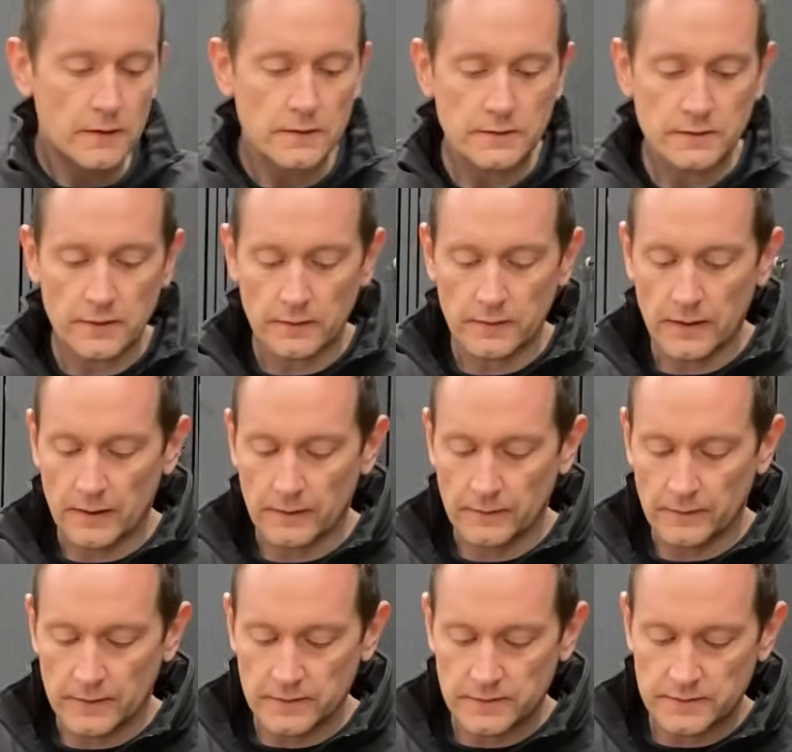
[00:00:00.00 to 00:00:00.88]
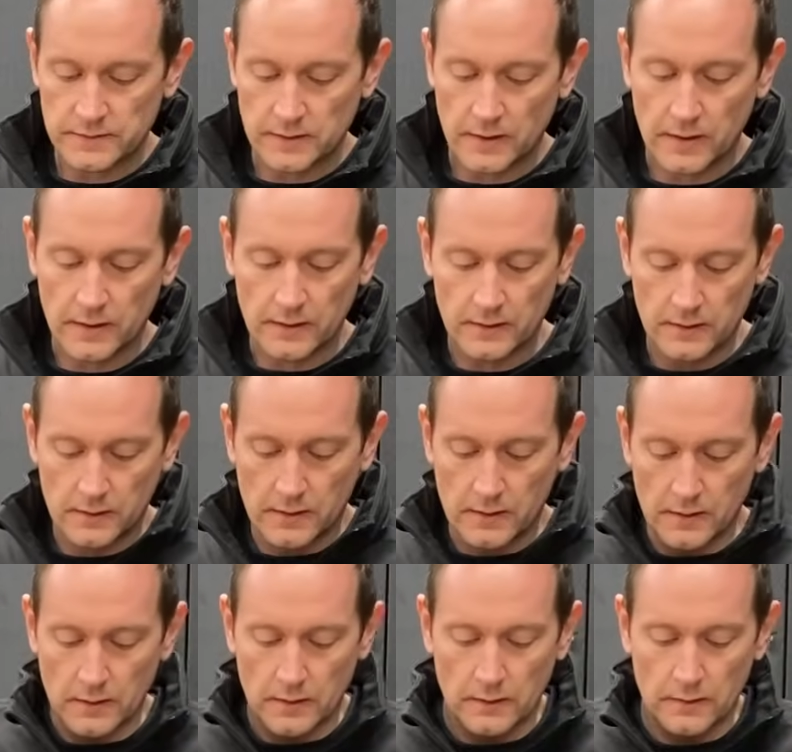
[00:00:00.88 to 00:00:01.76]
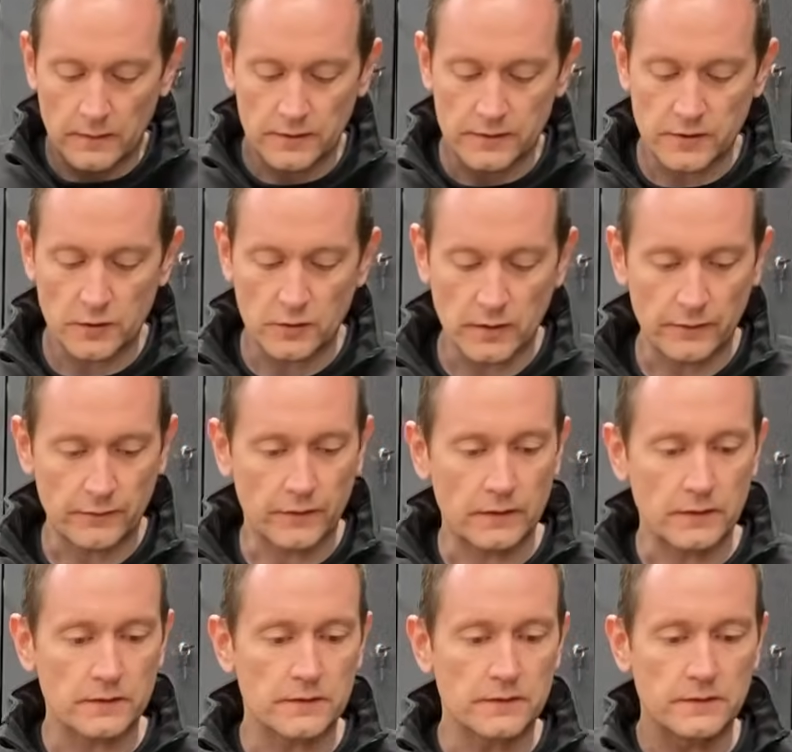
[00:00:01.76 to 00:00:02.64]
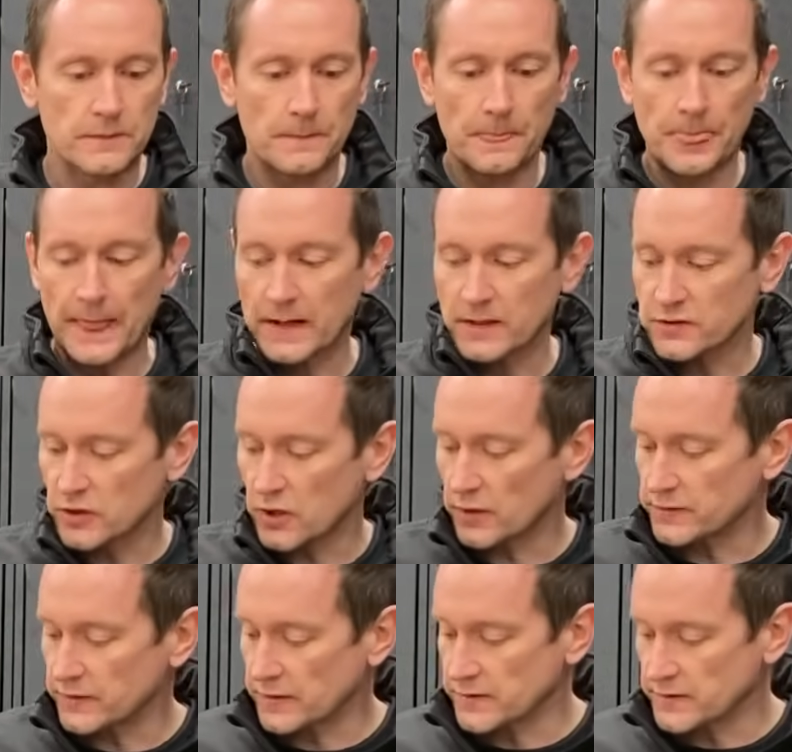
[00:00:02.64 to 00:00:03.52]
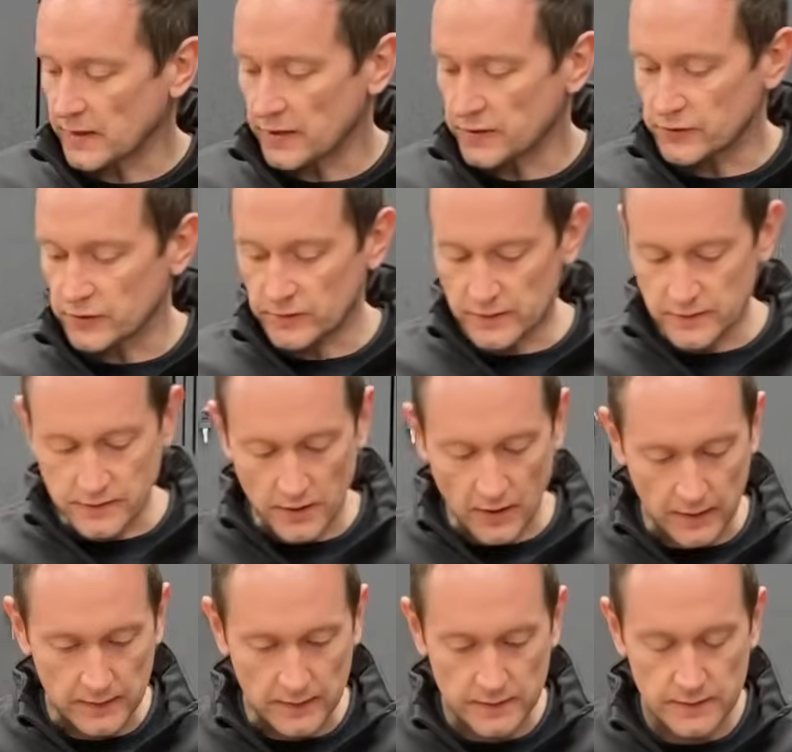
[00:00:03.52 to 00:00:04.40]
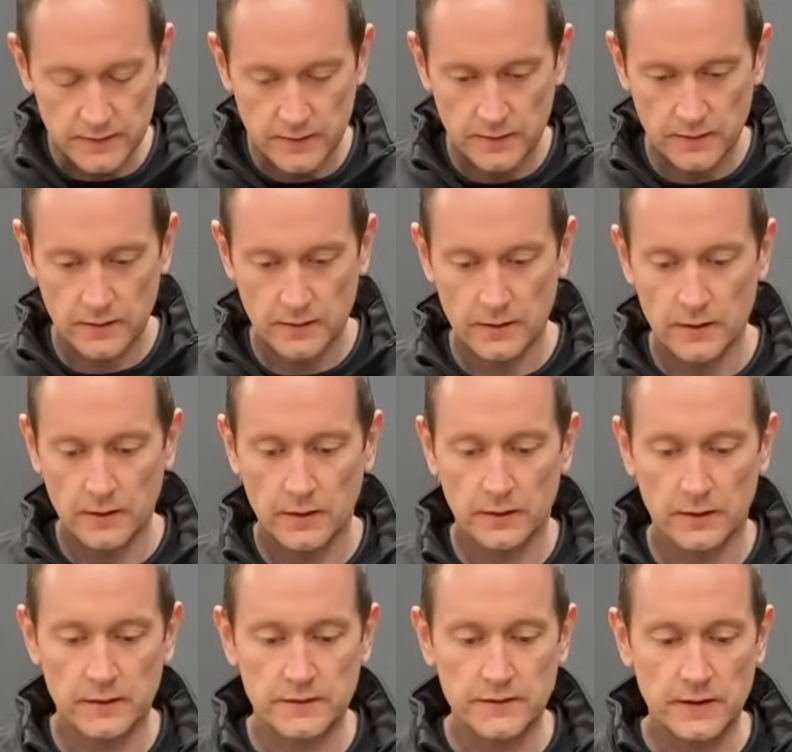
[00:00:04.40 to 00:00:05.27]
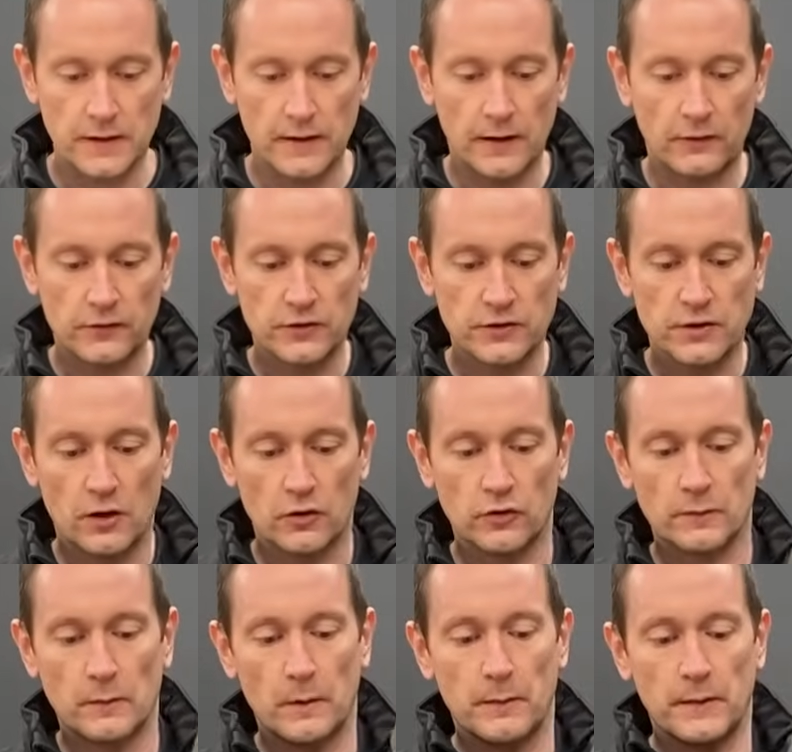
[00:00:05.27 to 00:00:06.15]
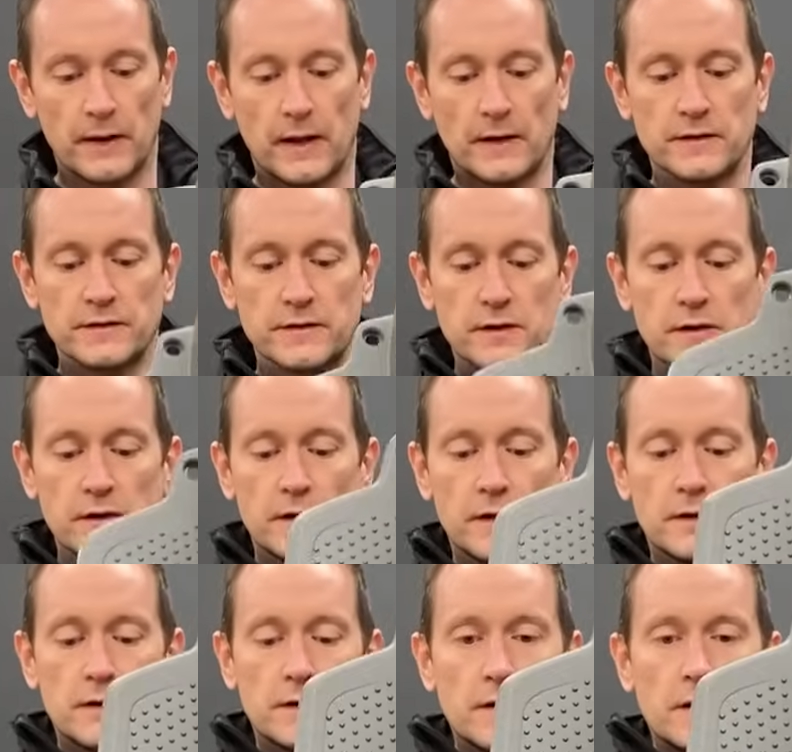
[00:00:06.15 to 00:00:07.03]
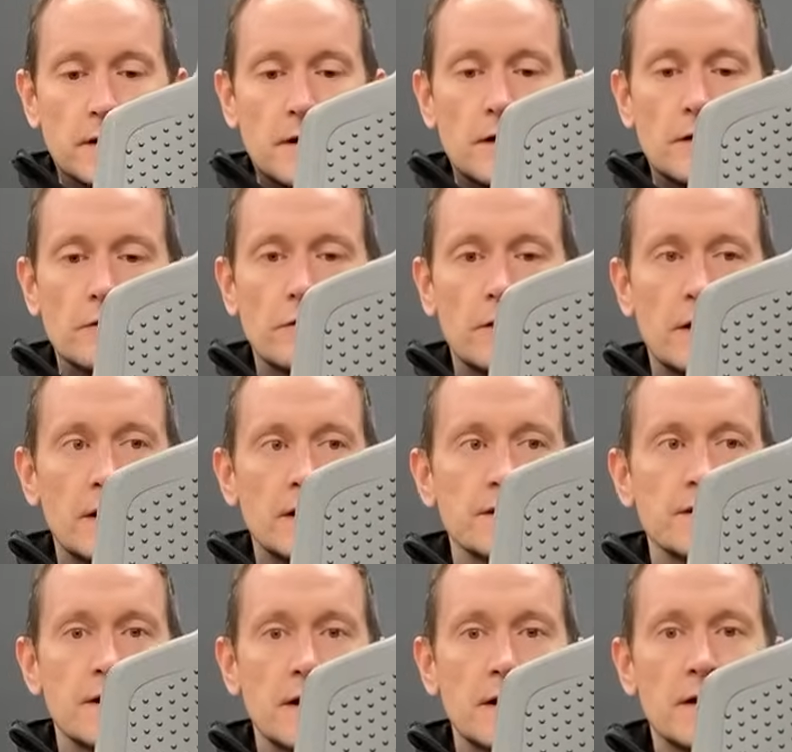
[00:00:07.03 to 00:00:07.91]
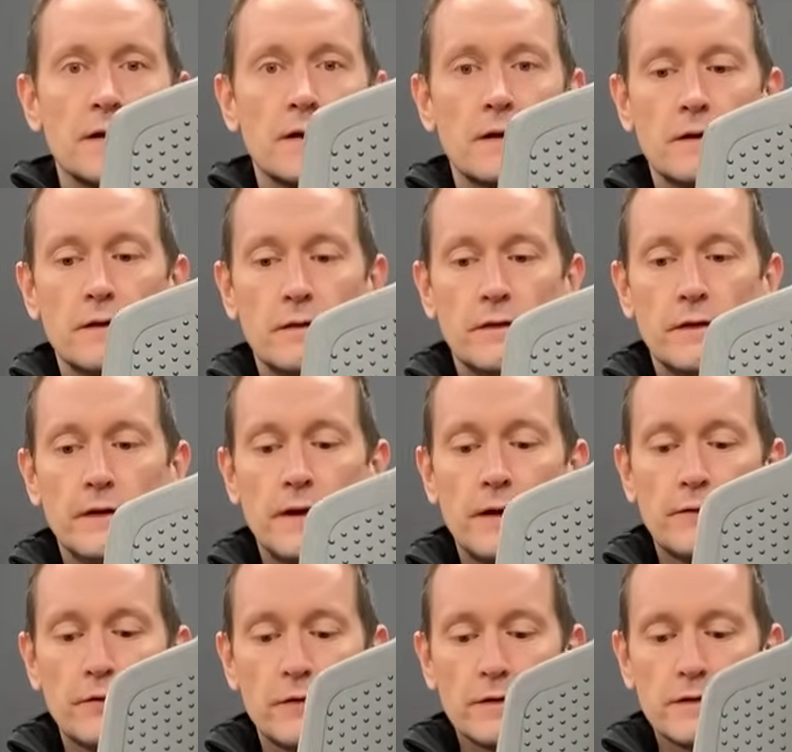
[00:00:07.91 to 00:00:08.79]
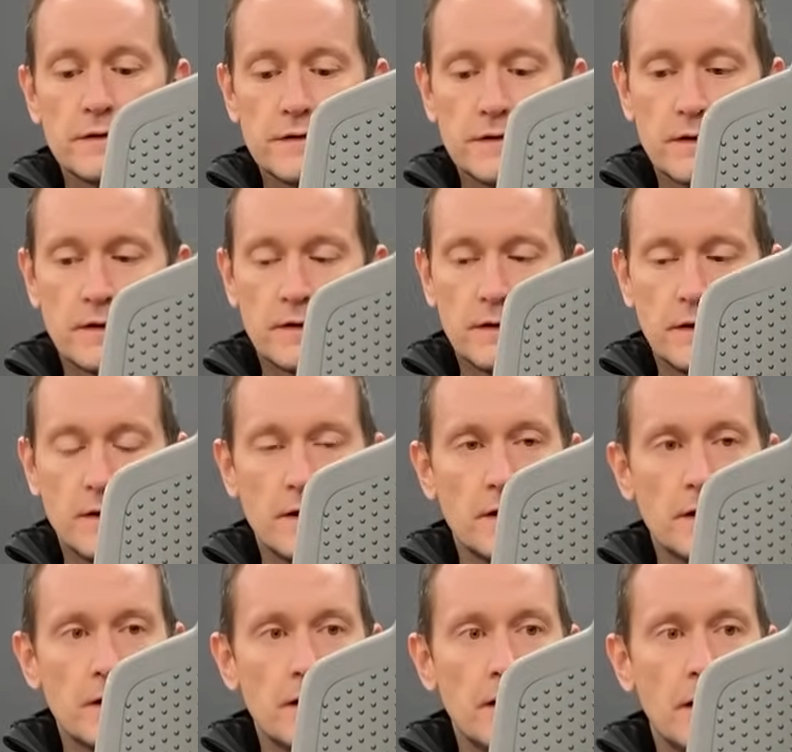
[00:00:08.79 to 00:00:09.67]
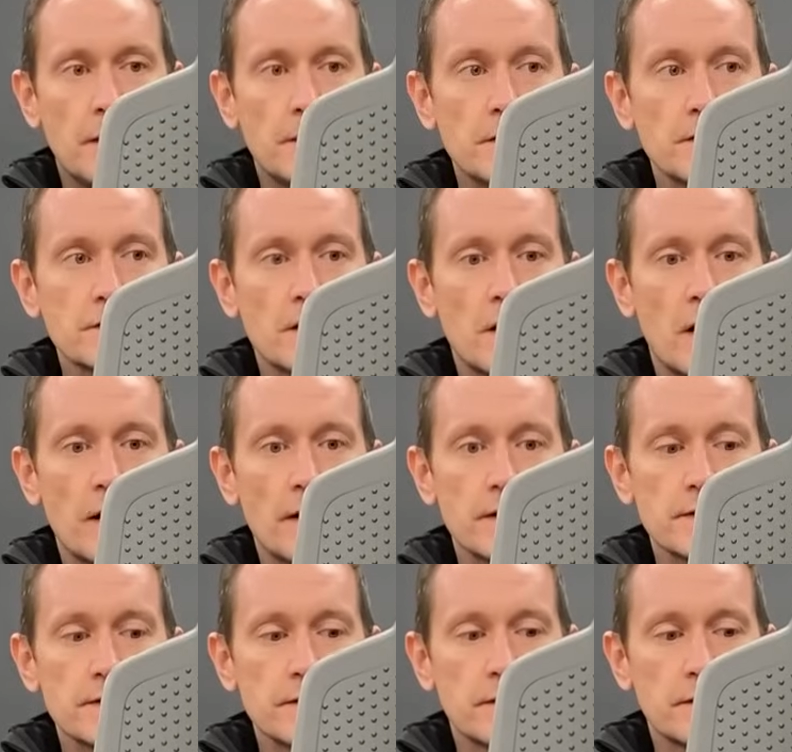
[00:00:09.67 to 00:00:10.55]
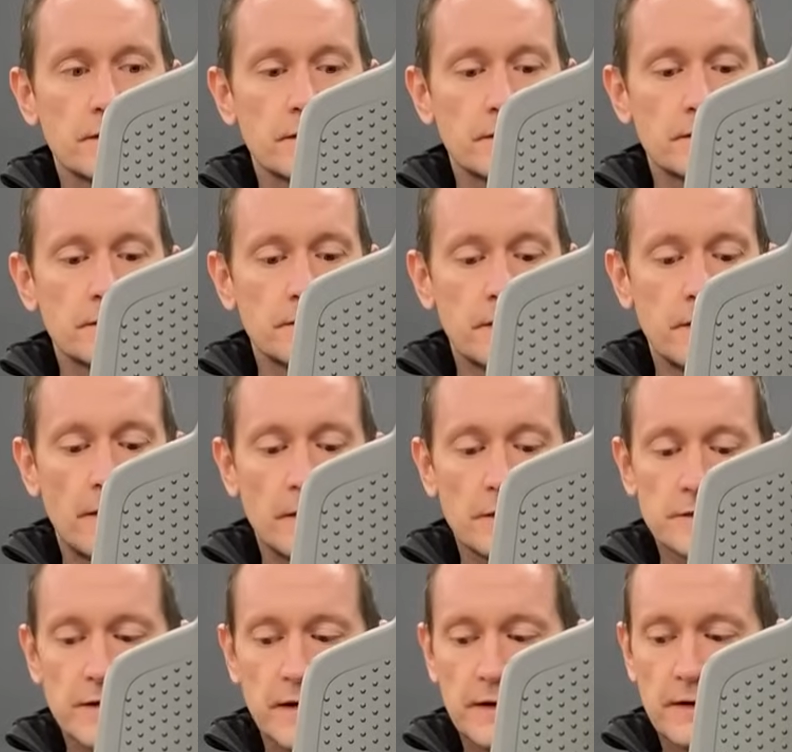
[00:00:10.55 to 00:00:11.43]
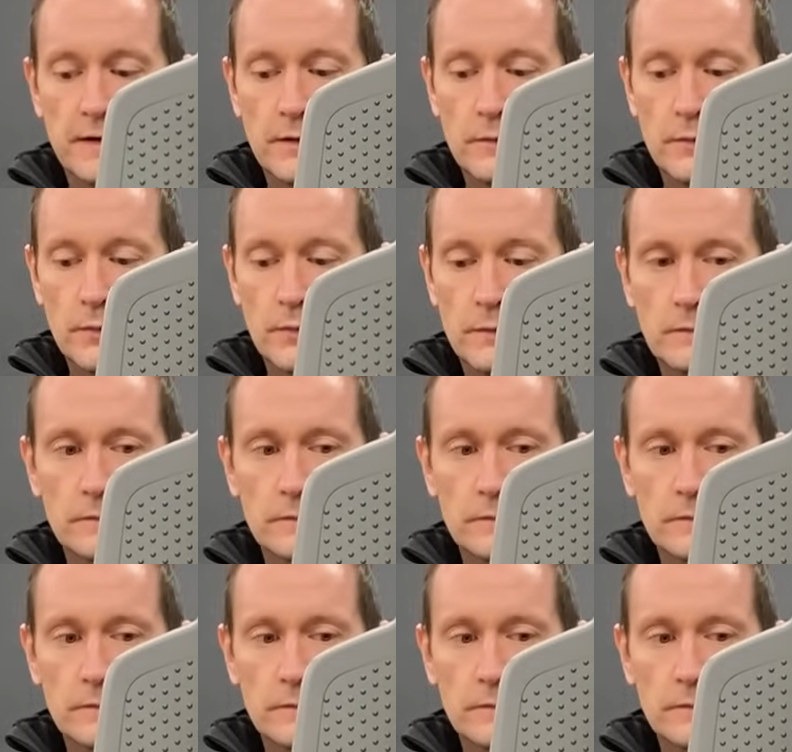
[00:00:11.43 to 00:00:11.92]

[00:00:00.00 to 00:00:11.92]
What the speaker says: So yeah, that's the two different charging station designs. You see, I'll just hold them up again so you can really see the difference in the size that they'll take up.